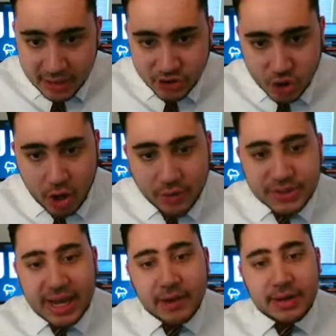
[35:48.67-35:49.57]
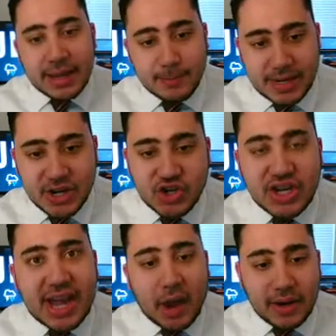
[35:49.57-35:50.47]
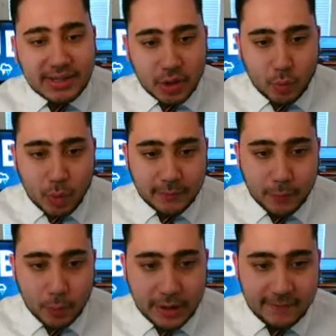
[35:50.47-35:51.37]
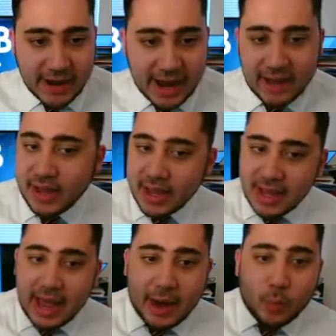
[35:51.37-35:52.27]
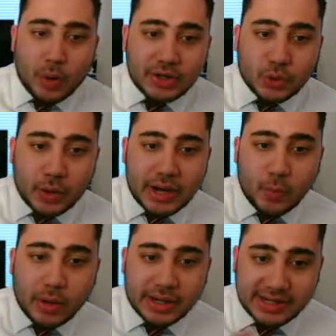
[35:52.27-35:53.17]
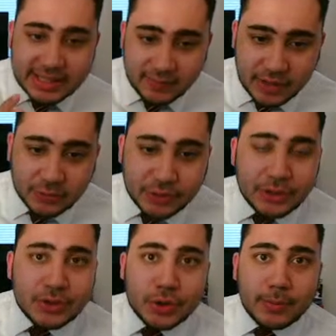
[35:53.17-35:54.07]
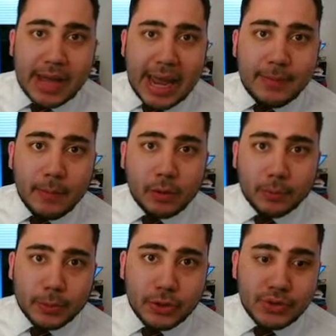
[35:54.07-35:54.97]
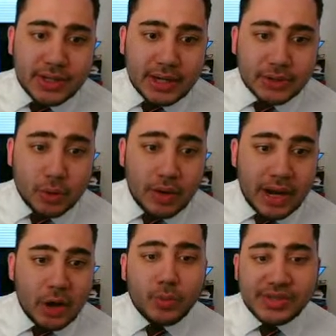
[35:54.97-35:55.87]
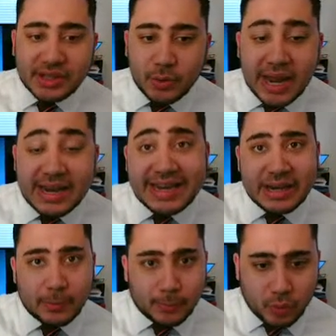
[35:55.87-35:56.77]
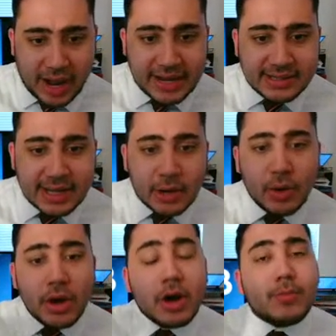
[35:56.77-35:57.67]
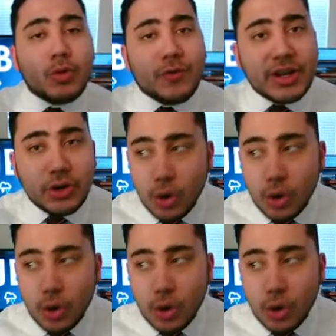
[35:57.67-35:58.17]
Charles County and PG County until 1:45. At 1:21, a severe thunderstorm capable of producing a tornado was located near Bryantown, moving